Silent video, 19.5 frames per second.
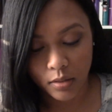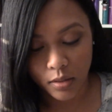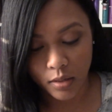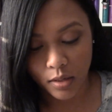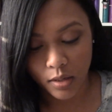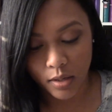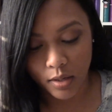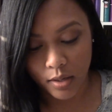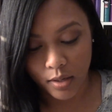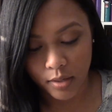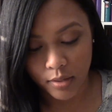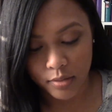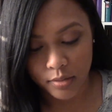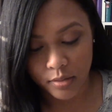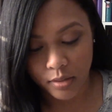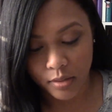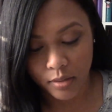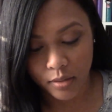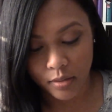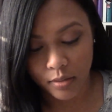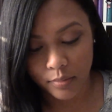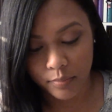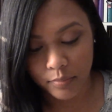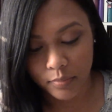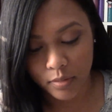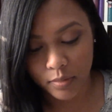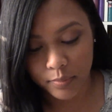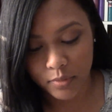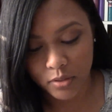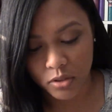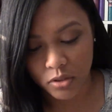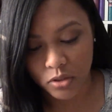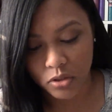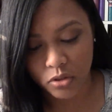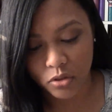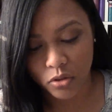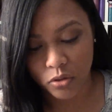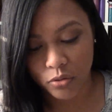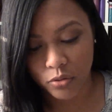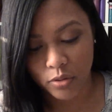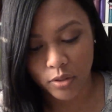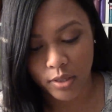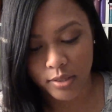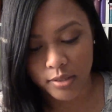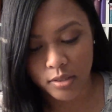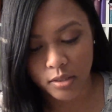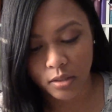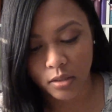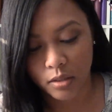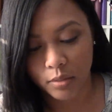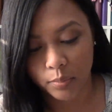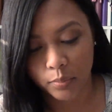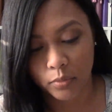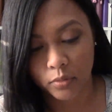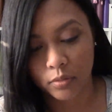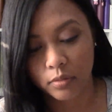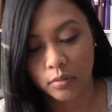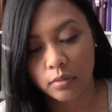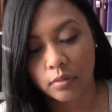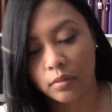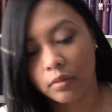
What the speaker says: And let me just show you guys a couple.